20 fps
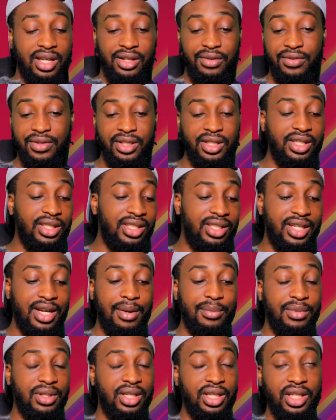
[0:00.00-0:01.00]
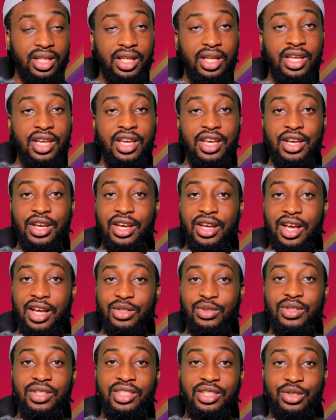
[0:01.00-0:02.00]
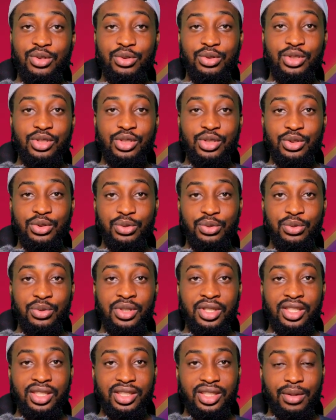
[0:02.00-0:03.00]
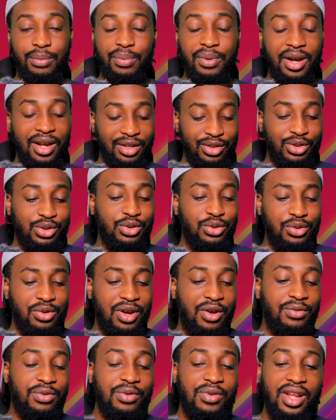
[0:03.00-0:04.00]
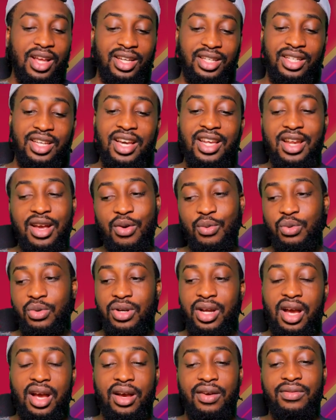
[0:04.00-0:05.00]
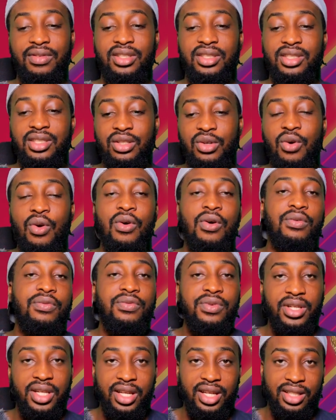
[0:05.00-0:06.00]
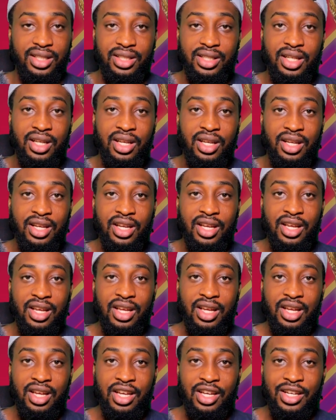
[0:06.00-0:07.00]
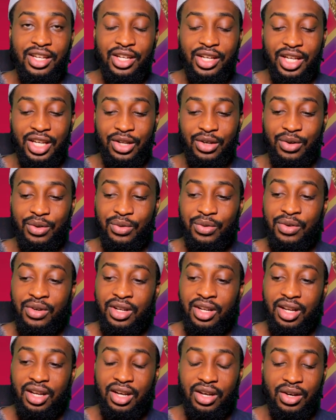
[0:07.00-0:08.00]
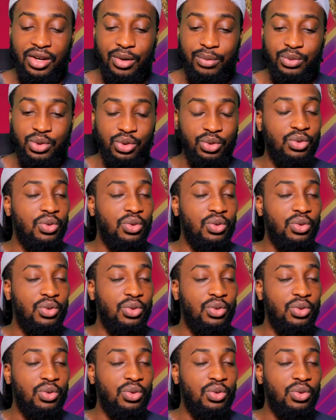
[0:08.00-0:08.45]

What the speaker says: They've seen Germany actually lose to Japan. So I feel like Ghana would have this confidence, you know, to